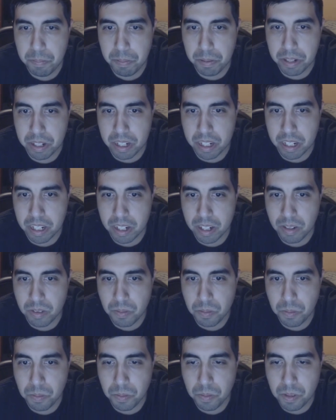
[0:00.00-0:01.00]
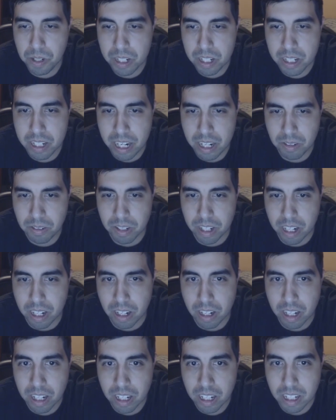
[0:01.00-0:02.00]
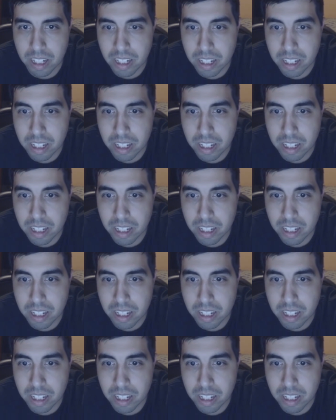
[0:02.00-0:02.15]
But what's down there?